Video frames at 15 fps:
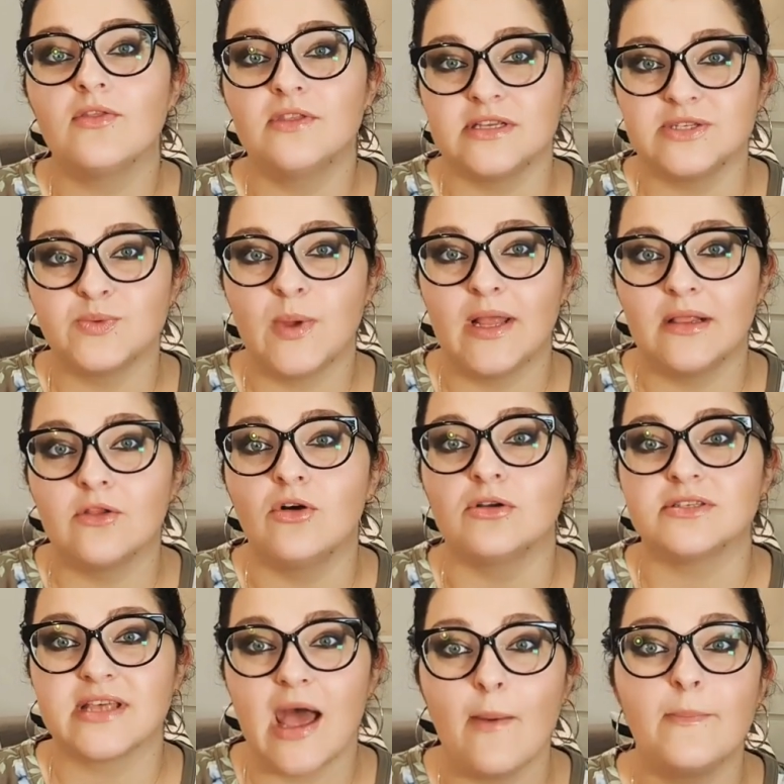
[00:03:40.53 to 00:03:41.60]
this weight
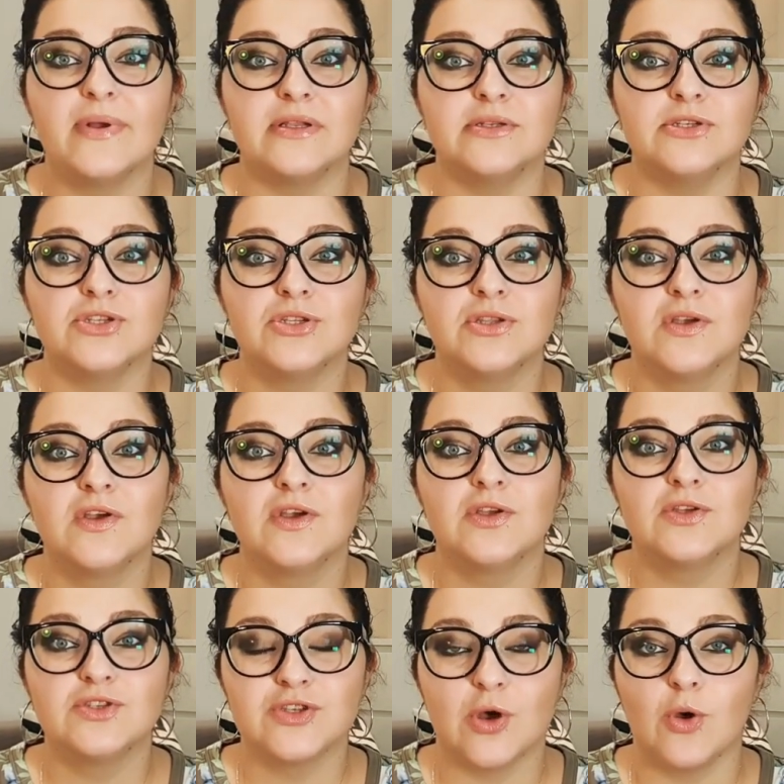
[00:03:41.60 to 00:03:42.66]
loss happened
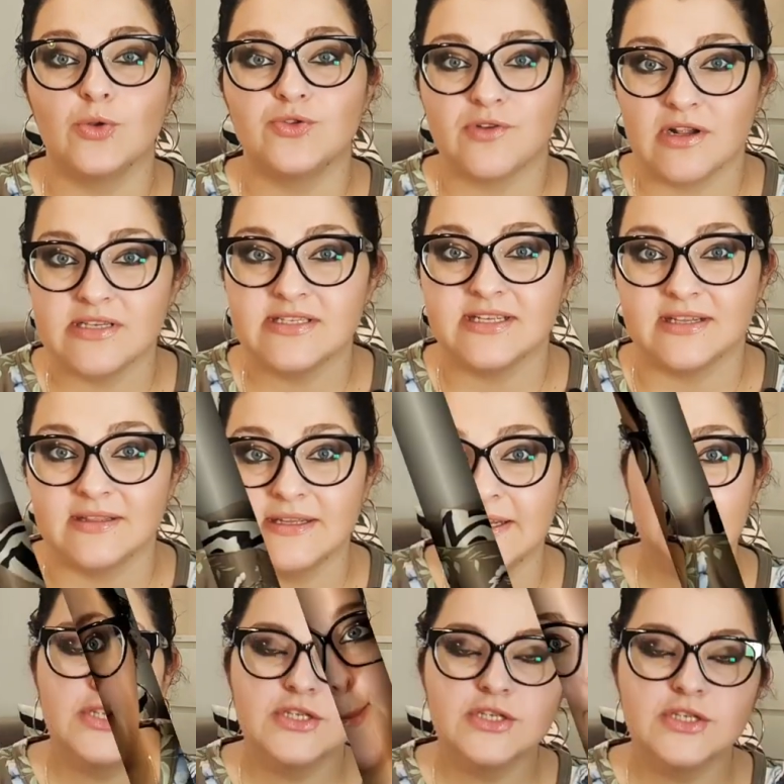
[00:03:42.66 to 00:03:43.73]
so drastically.